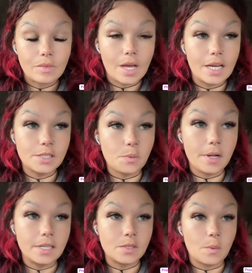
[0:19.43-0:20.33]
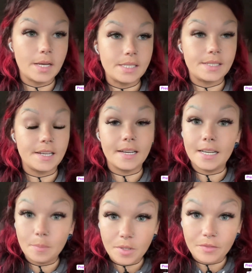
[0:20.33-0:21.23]
as well as ways to
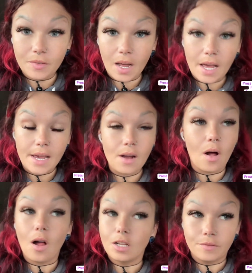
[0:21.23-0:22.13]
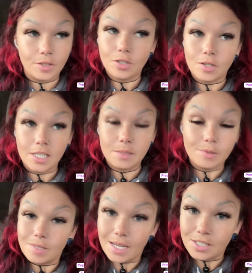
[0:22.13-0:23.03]
amplify all of your
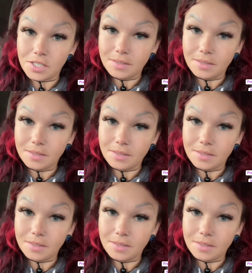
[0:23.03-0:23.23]
transmutation.